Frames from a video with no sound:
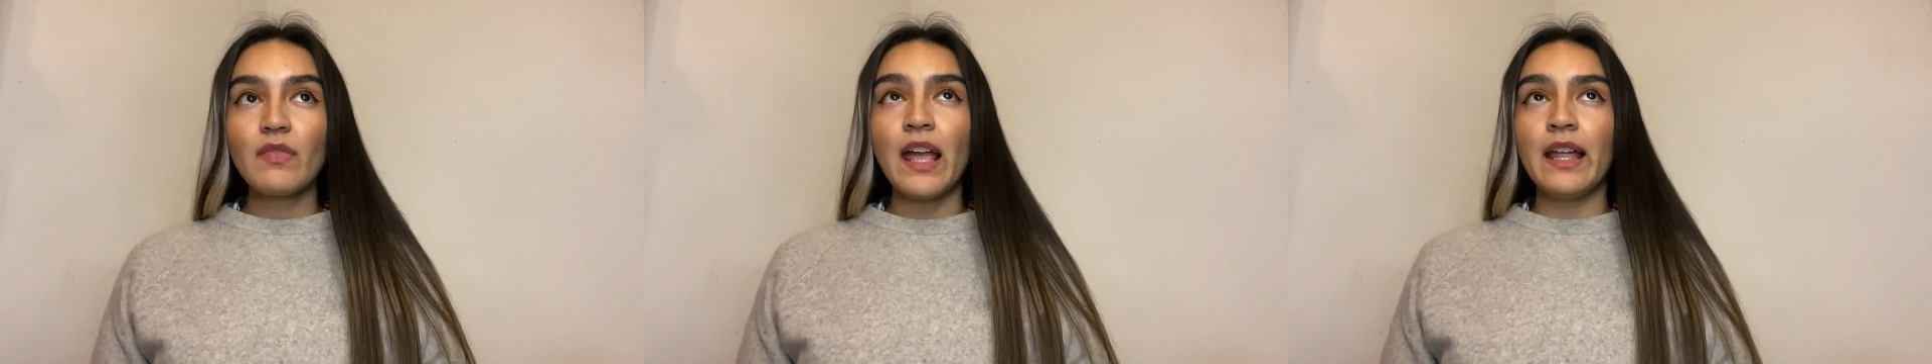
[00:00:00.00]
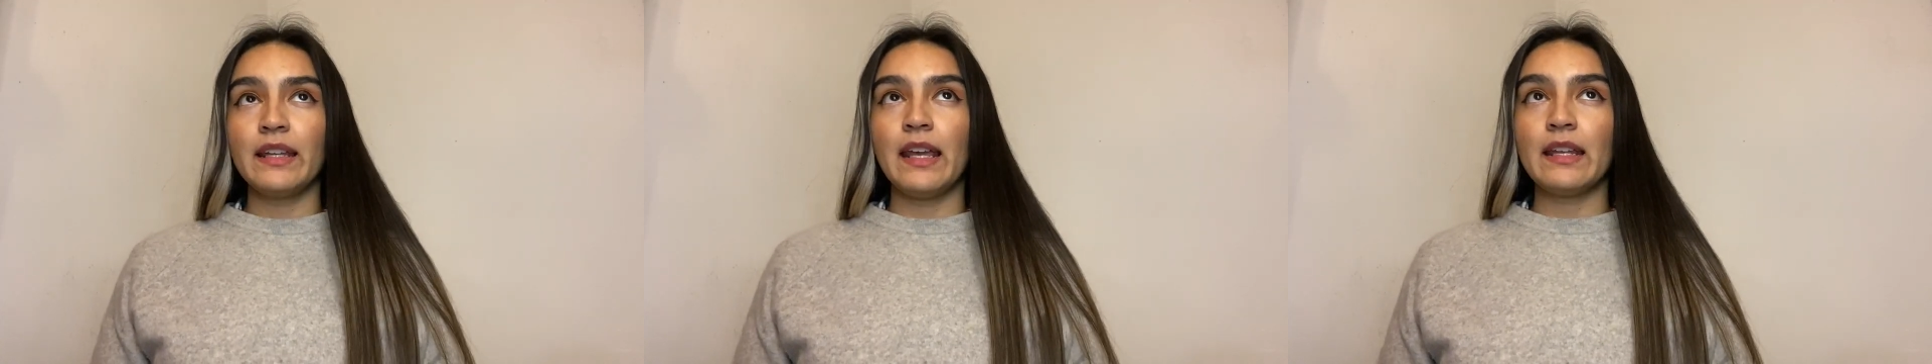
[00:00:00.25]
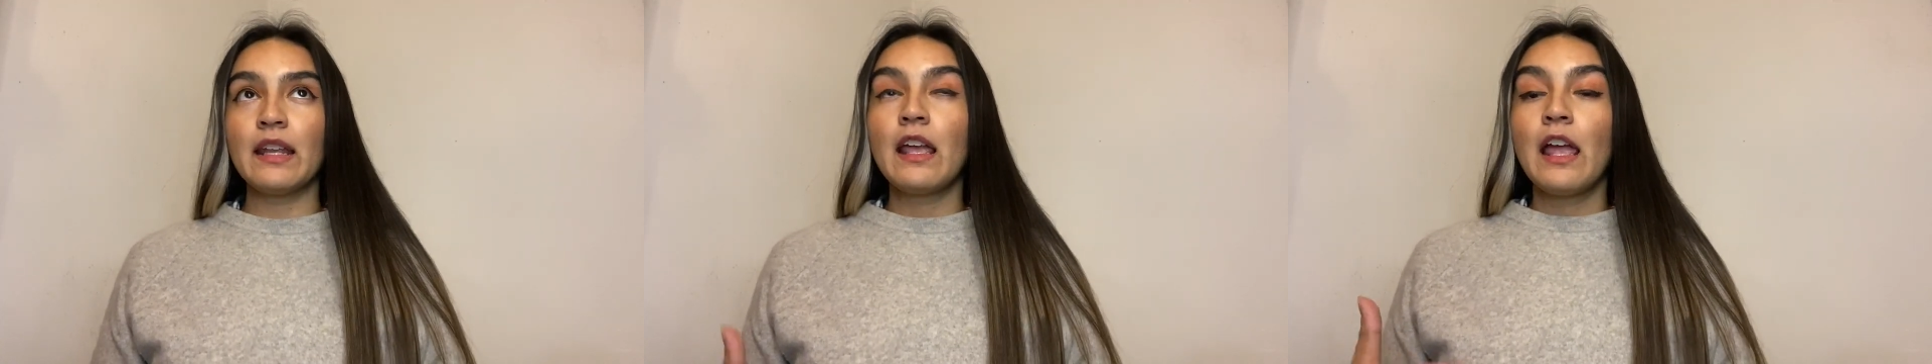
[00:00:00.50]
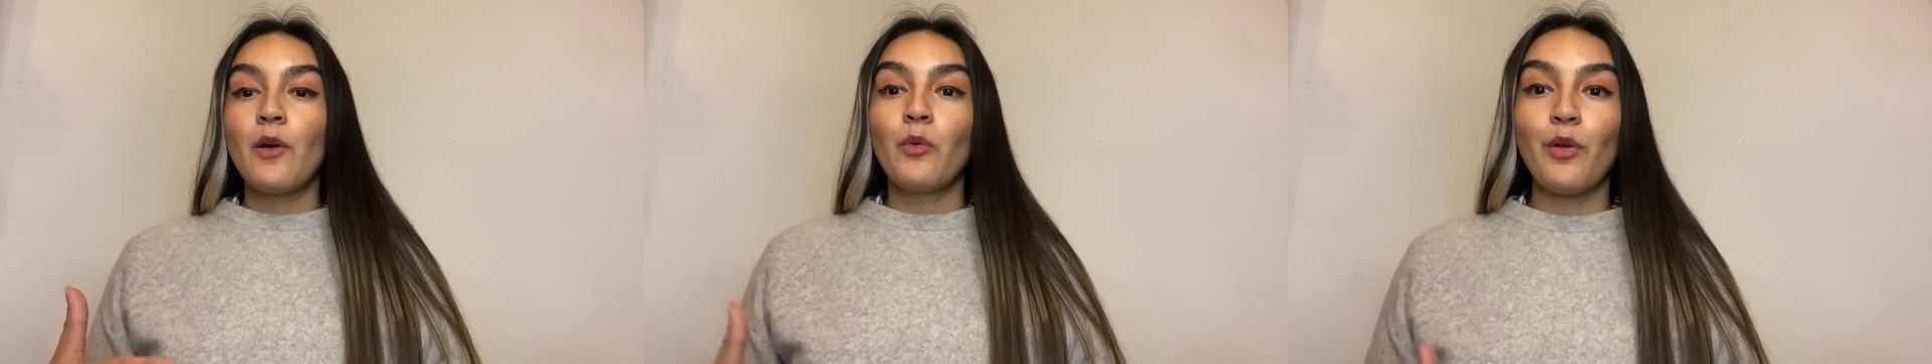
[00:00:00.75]
And then
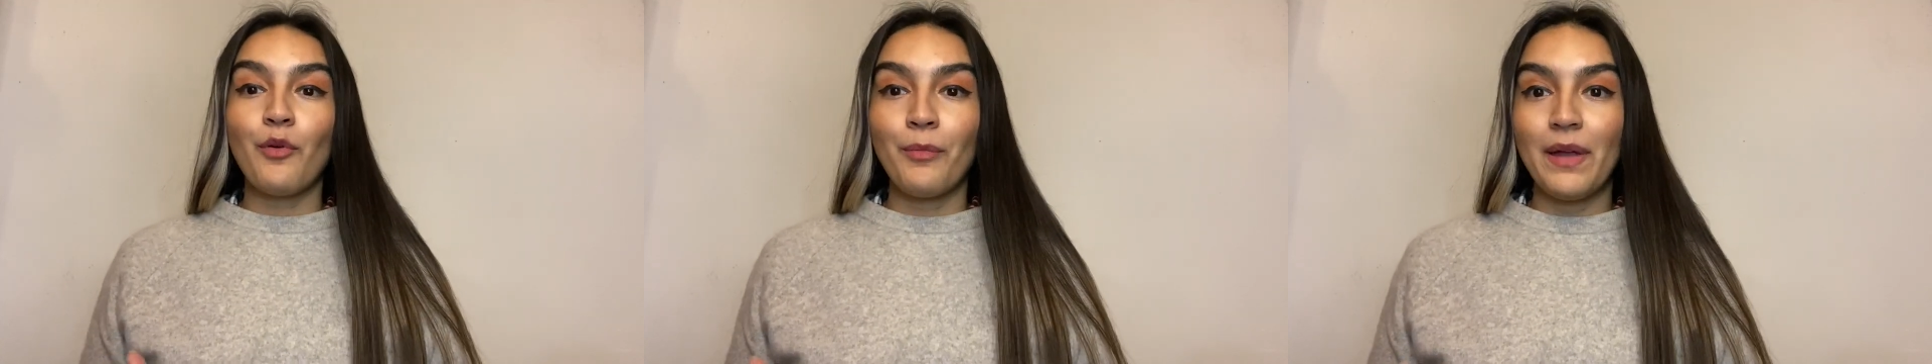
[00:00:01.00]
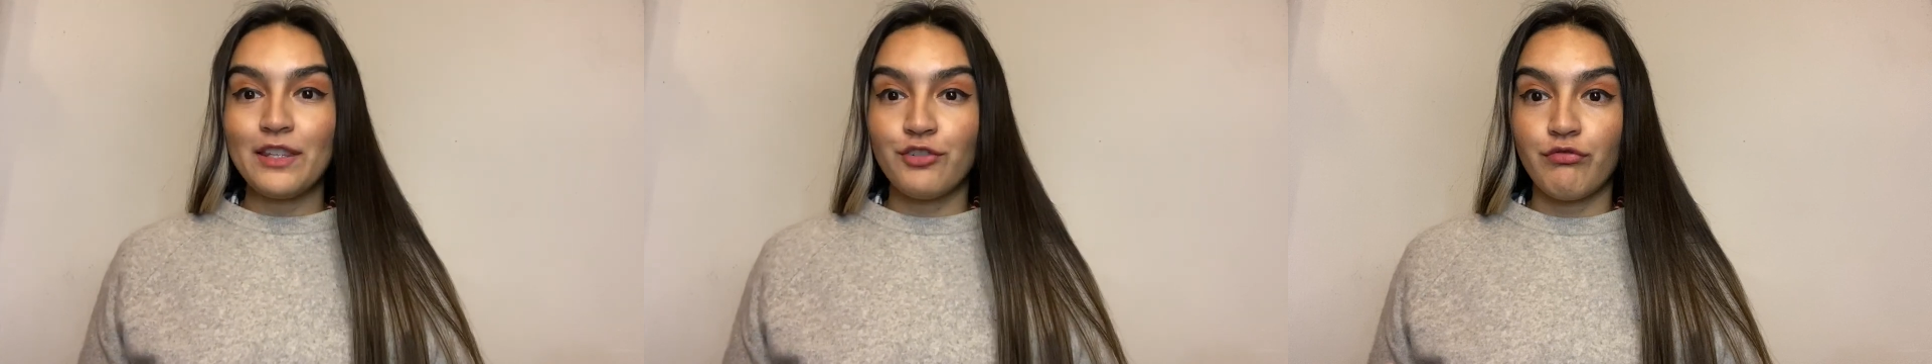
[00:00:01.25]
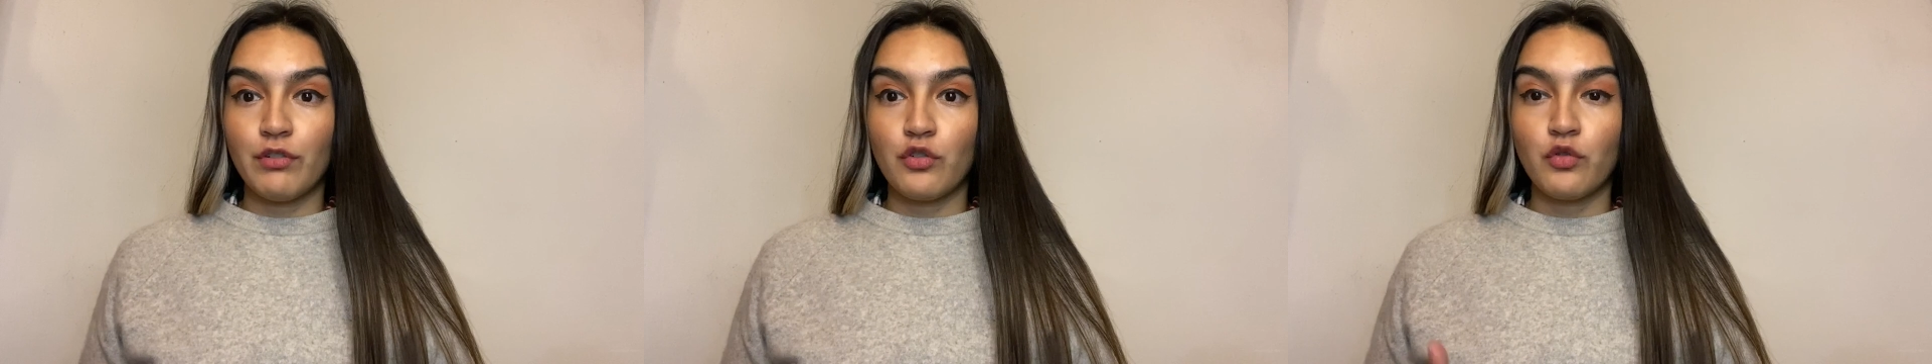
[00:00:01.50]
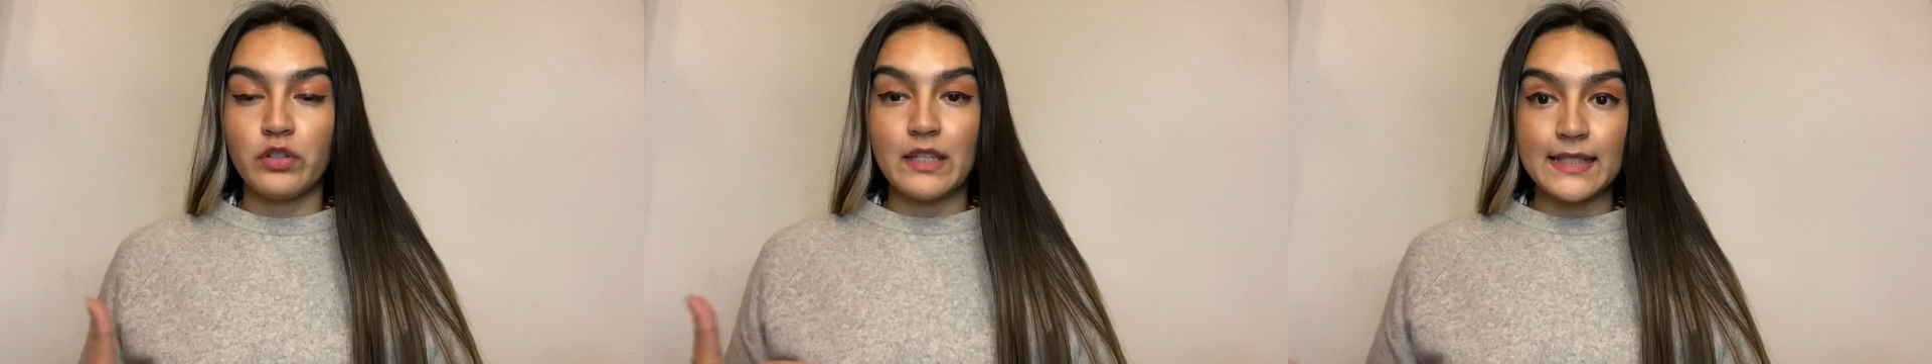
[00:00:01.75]
we were meant to record the